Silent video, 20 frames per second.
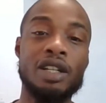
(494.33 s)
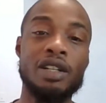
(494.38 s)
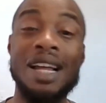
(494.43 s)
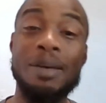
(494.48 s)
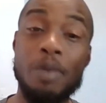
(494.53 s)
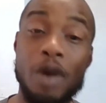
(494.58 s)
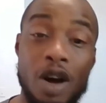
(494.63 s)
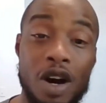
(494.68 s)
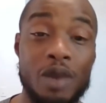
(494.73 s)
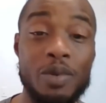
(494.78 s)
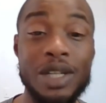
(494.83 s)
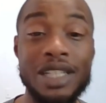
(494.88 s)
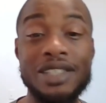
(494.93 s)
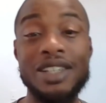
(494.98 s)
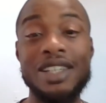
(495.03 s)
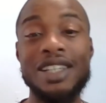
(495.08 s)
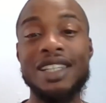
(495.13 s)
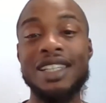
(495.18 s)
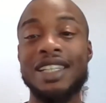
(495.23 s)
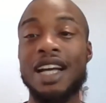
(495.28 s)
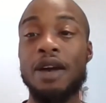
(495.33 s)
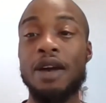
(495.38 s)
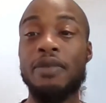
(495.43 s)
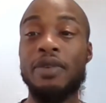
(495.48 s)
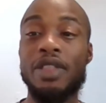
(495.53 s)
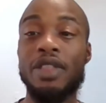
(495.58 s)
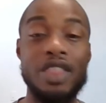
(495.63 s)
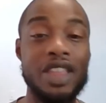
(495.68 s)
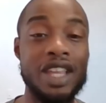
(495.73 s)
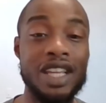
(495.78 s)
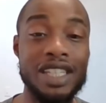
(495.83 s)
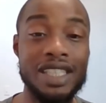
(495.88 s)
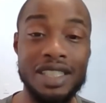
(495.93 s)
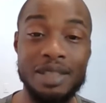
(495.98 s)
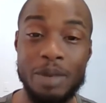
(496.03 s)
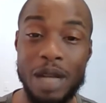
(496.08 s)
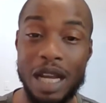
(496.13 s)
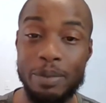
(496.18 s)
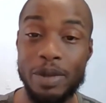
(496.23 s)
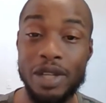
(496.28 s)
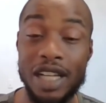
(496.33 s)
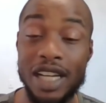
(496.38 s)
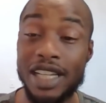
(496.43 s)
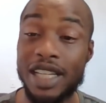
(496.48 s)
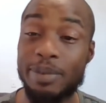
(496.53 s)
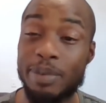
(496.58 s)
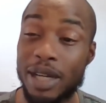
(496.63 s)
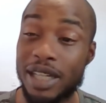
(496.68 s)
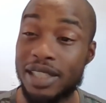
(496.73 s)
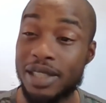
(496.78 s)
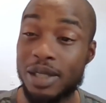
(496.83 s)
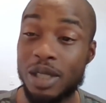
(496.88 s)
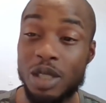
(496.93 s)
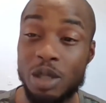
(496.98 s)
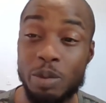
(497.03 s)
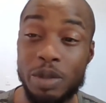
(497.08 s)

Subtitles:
And I'm always on the lookout for these type of Lucky Brand shirts,